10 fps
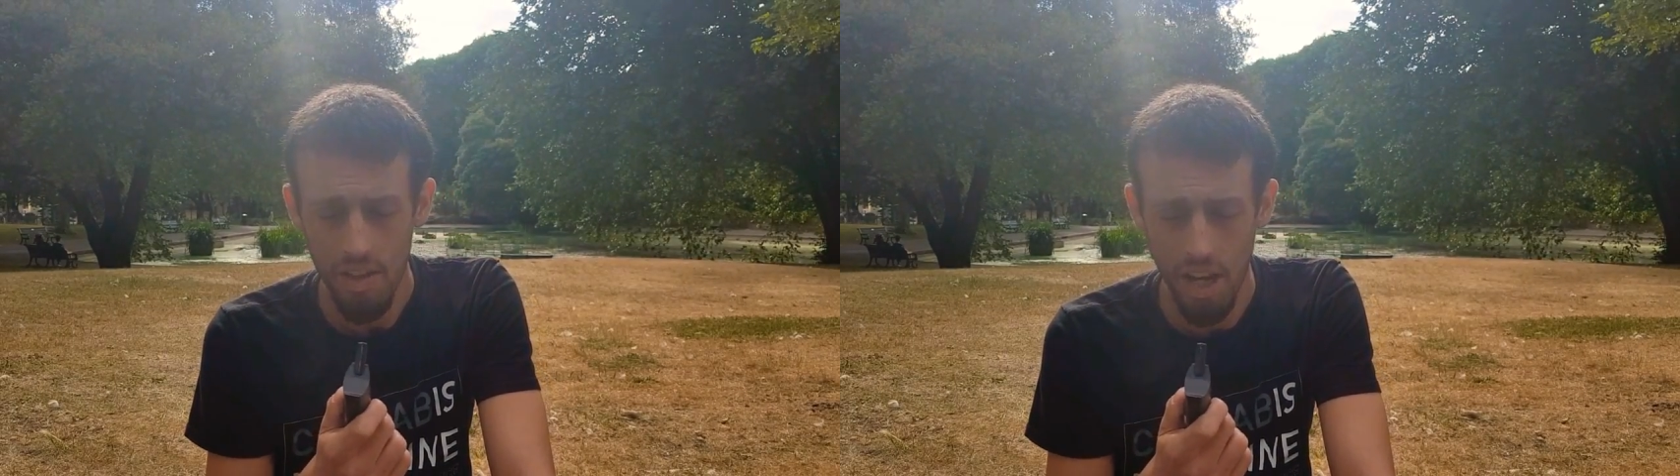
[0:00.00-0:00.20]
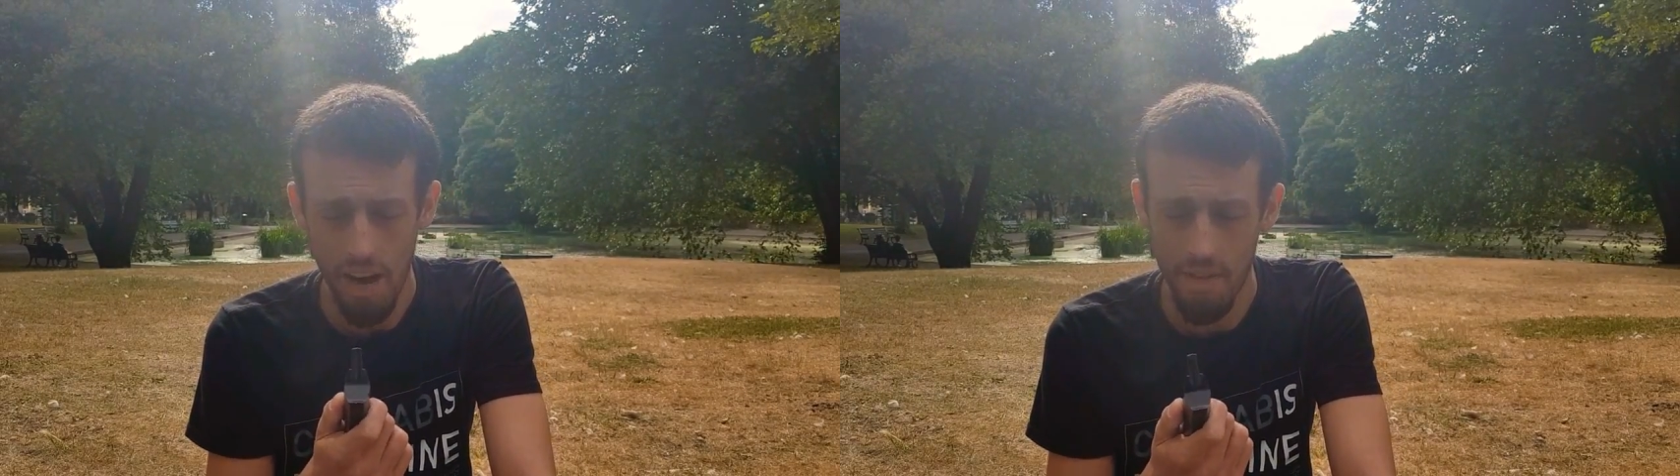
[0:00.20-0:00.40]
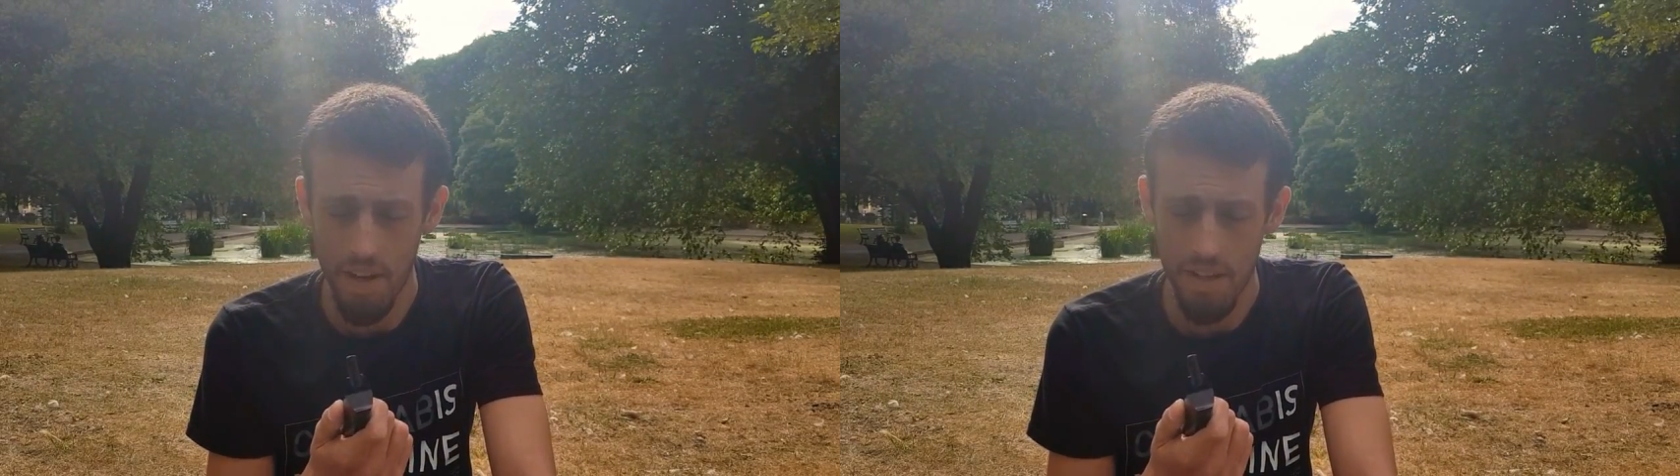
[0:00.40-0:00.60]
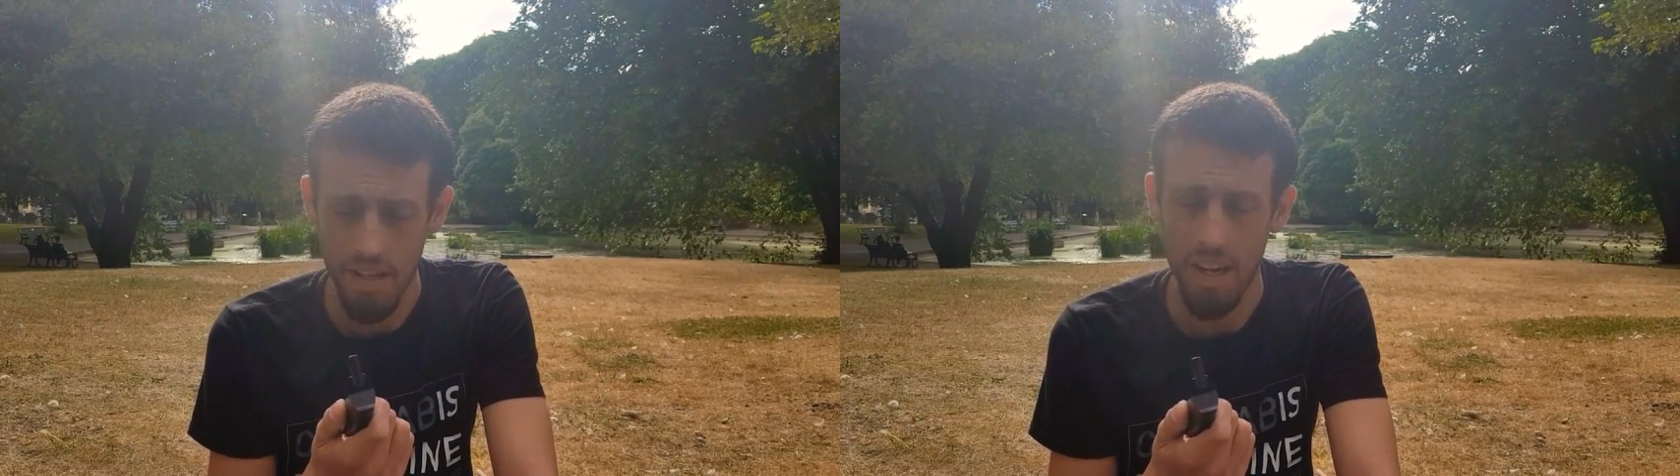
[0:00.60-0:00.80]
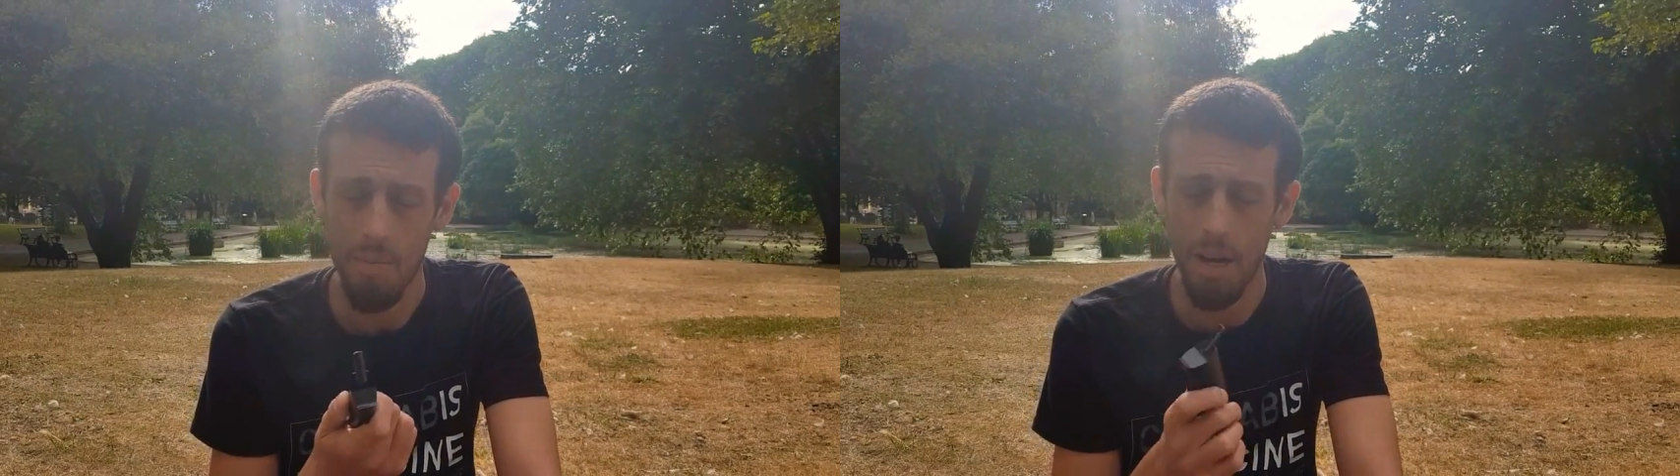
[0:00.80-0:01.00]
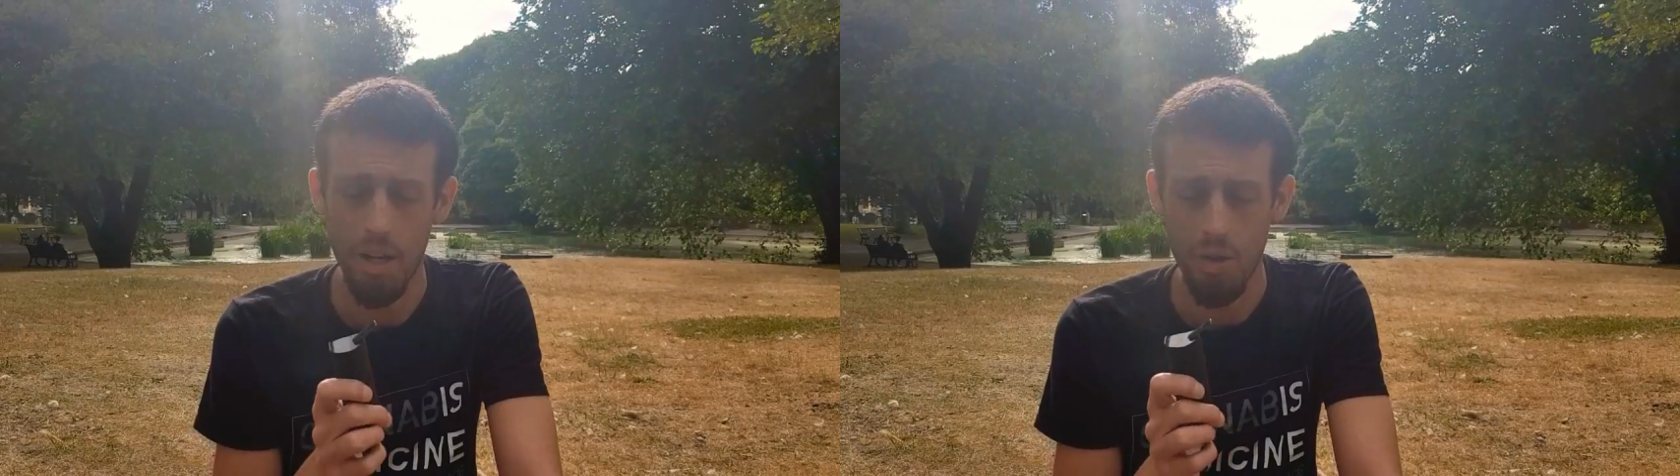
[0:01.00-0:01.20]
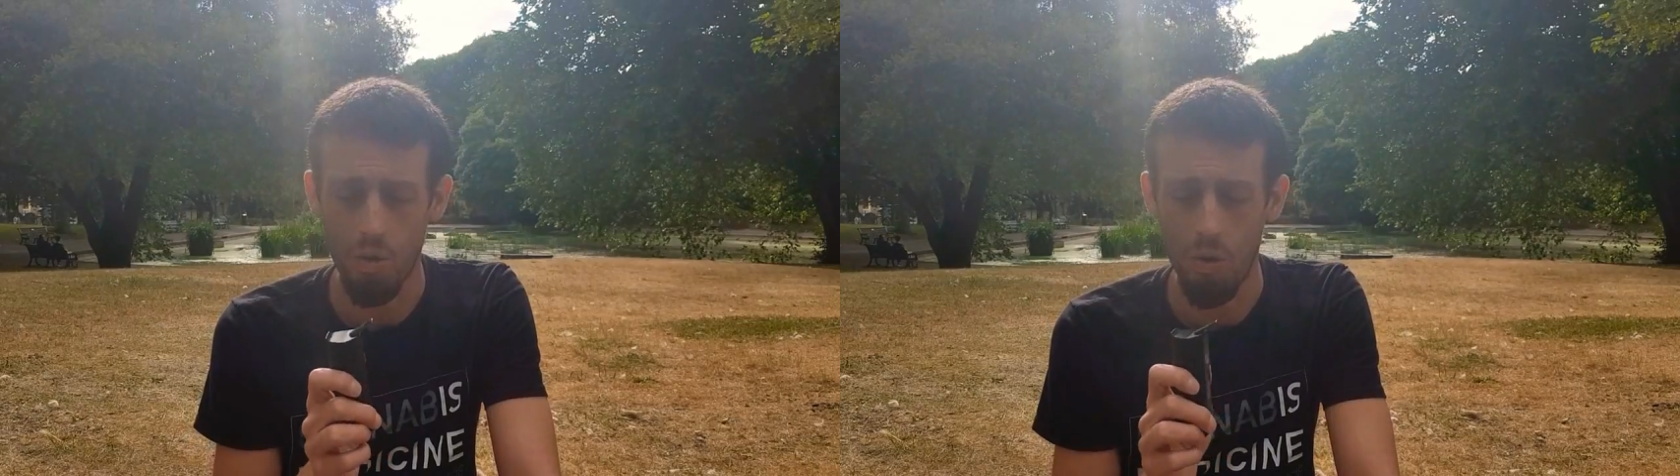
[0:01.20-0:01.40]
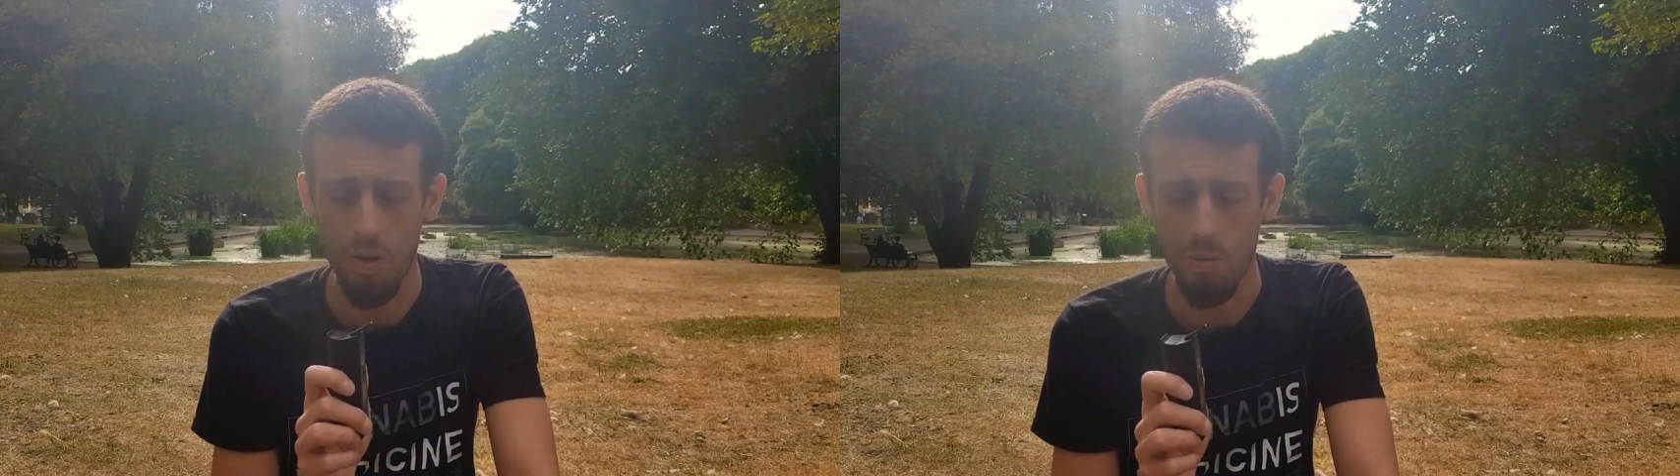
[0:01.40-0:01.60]
that have a slightly better
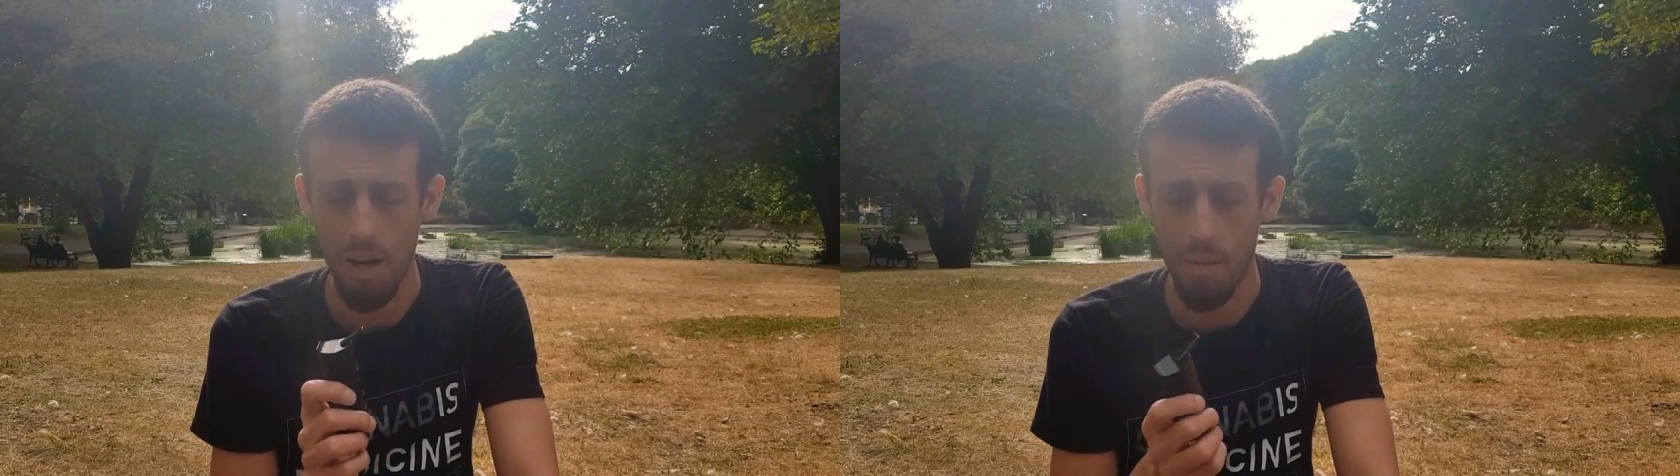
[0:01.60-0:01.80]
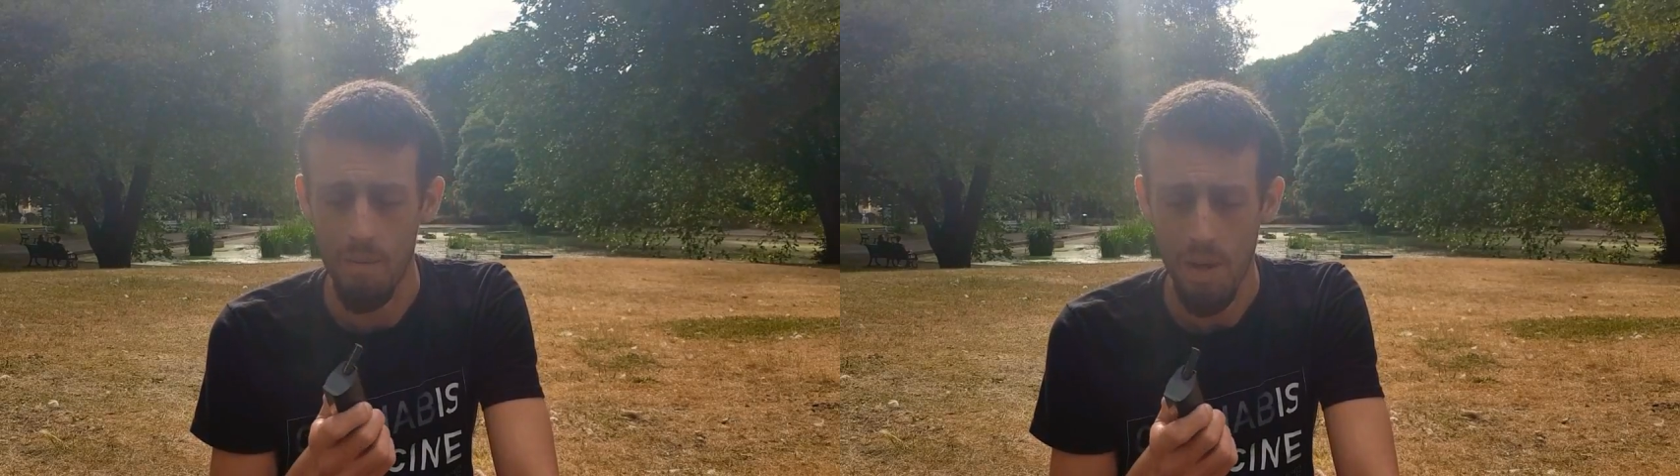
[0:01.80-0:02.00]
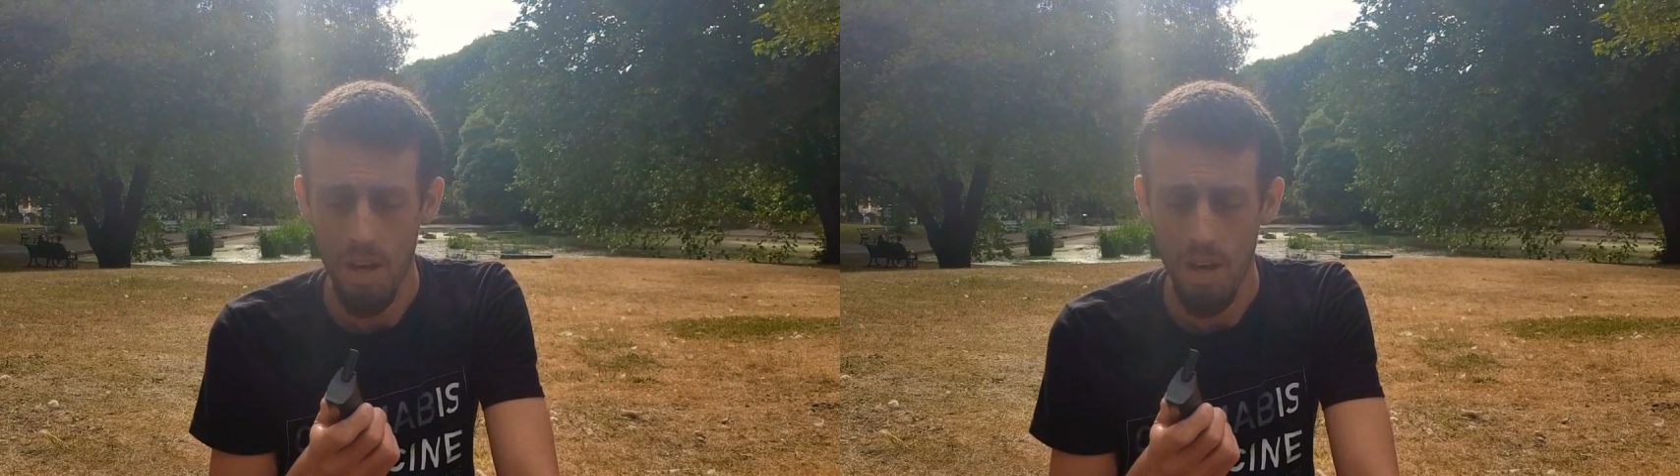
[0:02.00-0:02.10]
draw as well.